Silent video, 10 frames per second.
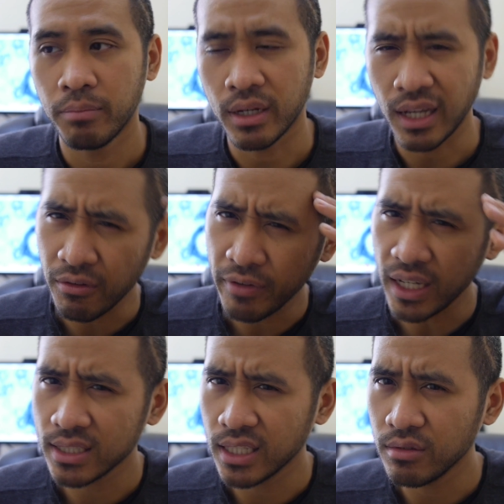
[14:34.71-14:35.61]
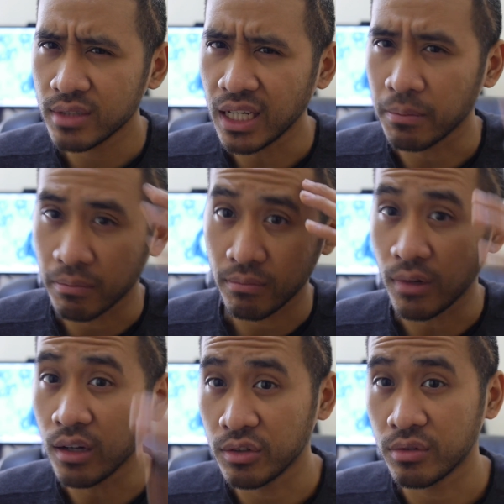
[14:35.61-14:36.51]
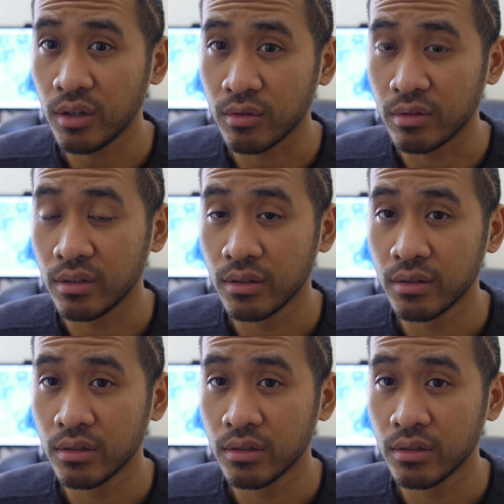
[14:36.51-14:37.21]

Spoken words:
But how fast can you type on your own?